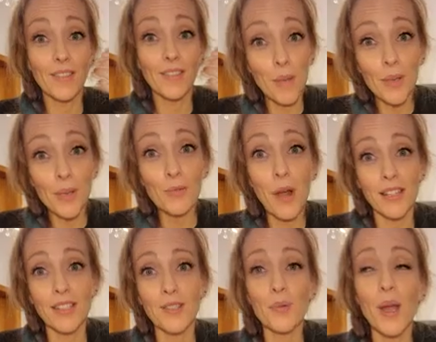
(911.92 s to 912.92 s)
I mean,
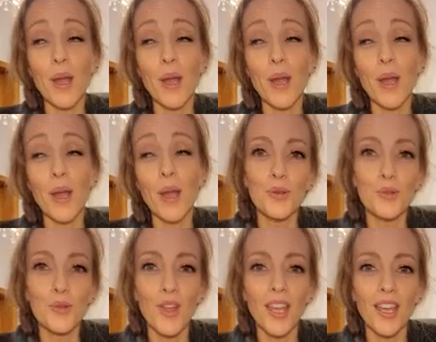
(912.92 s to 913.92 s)
rest is a
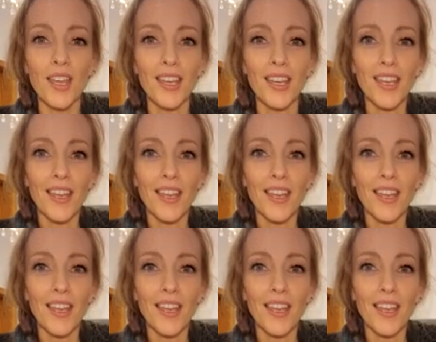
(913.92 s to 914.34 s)
huge thing